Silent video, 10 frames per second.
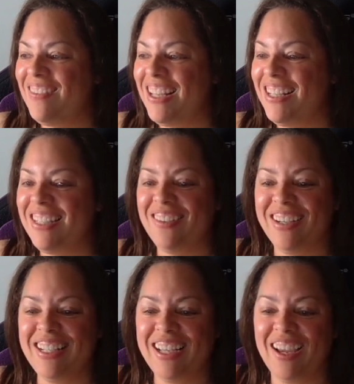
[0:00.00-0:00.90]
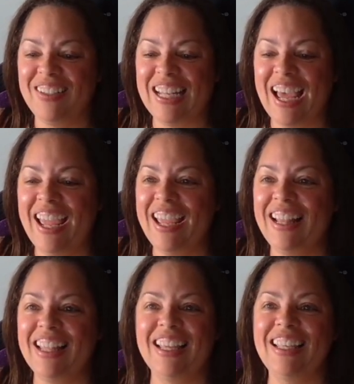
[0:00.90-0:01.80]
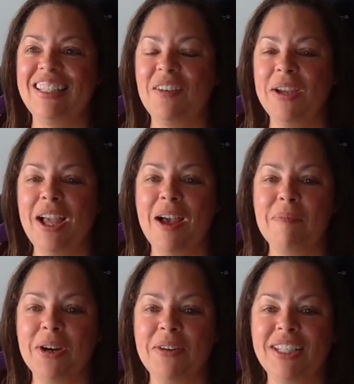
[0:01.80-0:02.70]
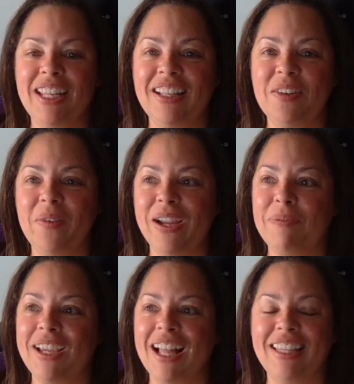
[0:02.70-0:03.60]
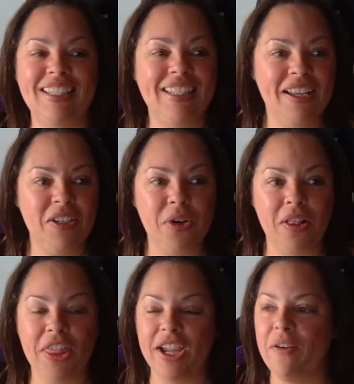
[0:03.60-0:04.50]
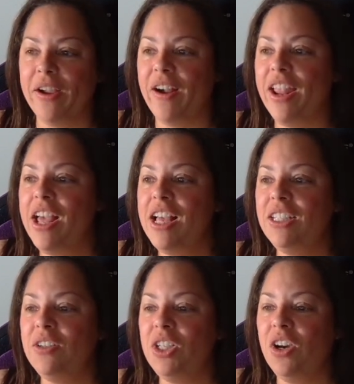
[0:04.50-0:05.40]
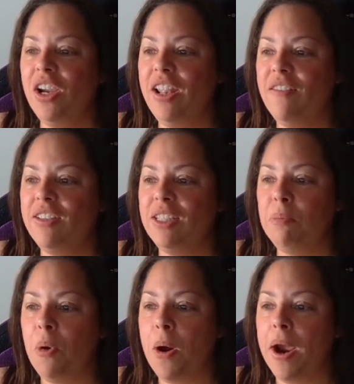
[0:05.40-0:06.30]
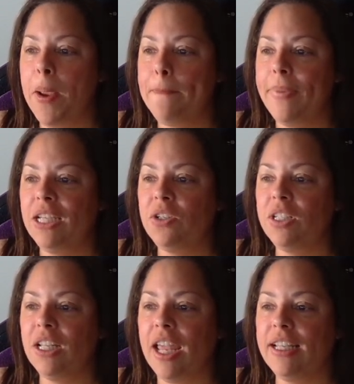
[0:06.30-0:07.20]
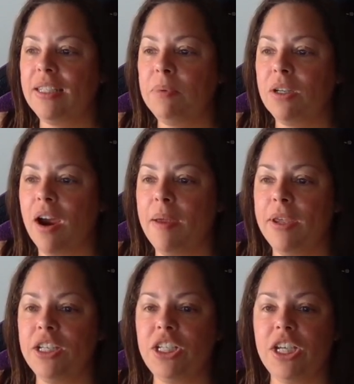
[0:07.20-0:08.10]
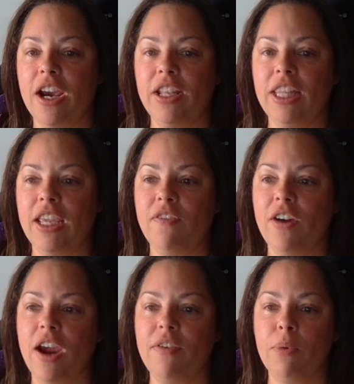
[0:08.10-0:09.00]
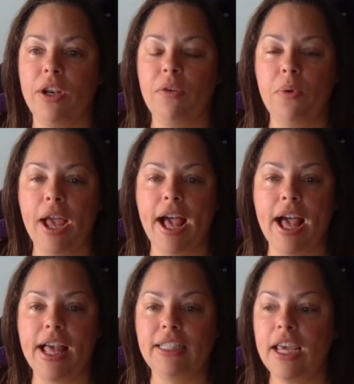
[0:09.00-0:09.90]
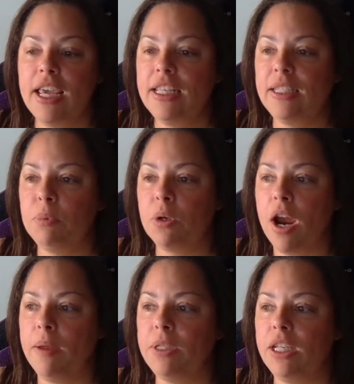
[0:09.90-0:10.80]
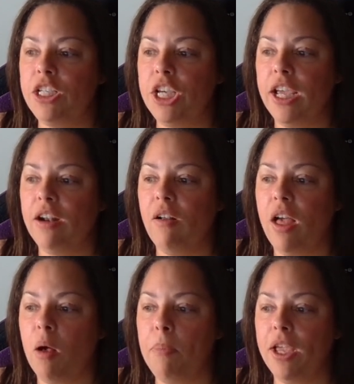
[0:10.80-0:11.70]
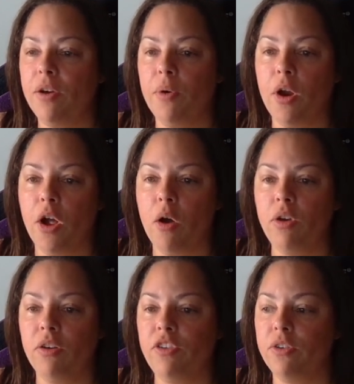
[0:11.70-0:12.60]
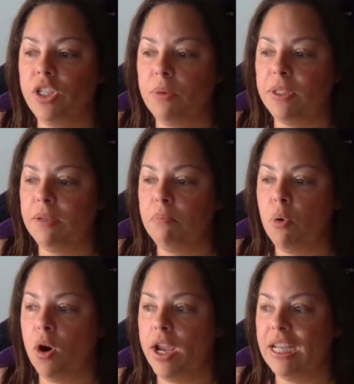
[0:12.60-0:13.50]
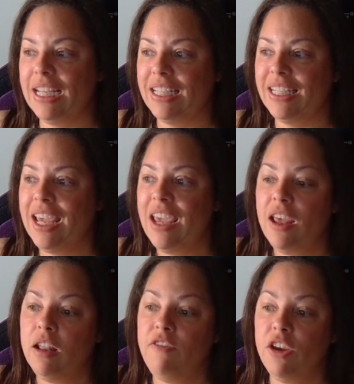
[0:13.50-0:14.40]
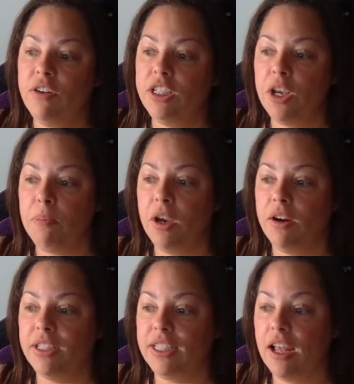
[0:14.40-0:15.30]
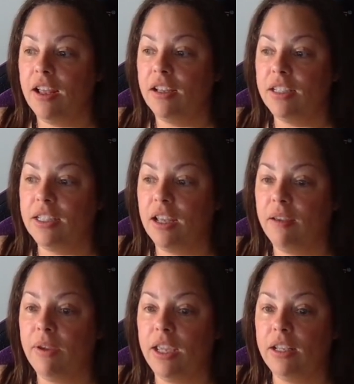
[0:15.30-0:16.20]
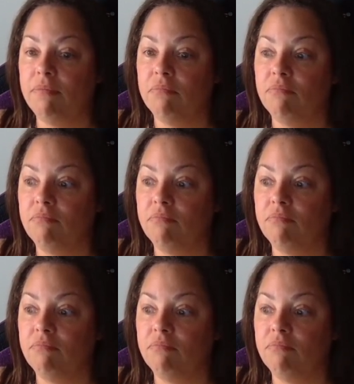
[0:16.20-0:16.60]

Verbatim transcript: I've done this three times. I hate this. Oh my God, Mercury's like direct, but got the snail trail thing going on. So show your love and support. Make sure to like, subscribe, and share. And thank you for everyone who has. Subscribe to the channel. Help it grow. Your viewership is important because the viewership here sucks. I mean...